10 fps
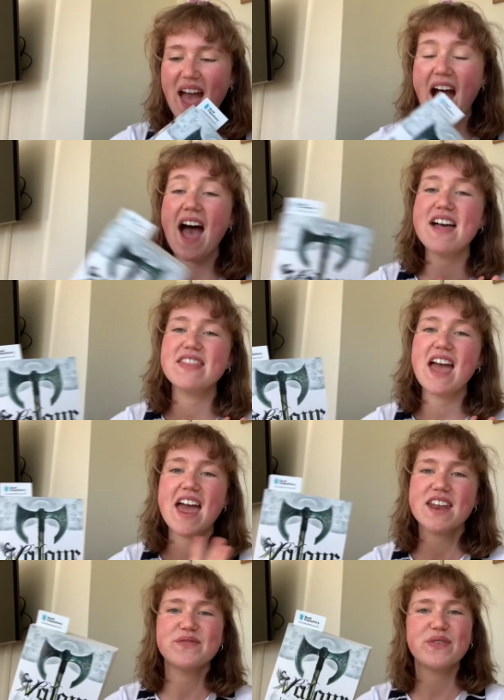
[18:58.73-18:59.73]
And
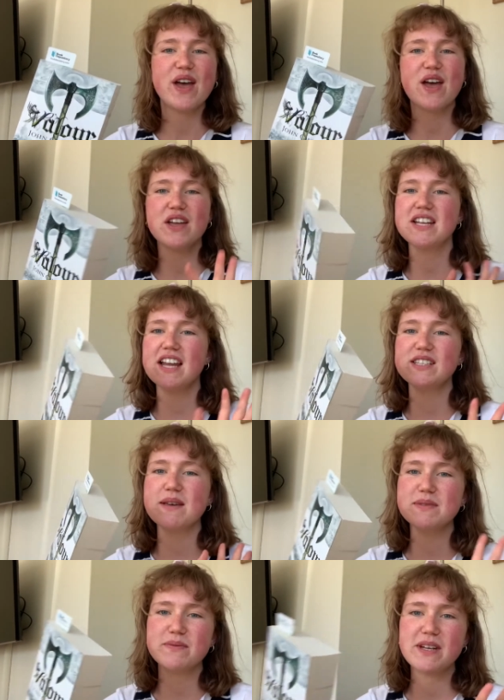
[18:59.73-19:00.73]
then in
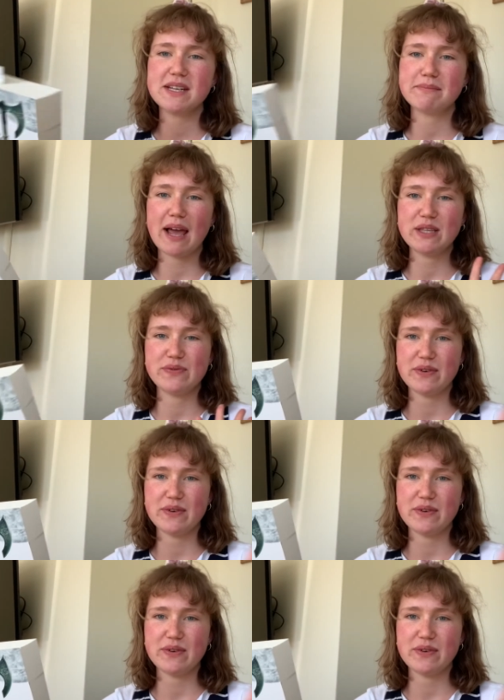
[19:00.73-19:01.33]
terms of reading plans for the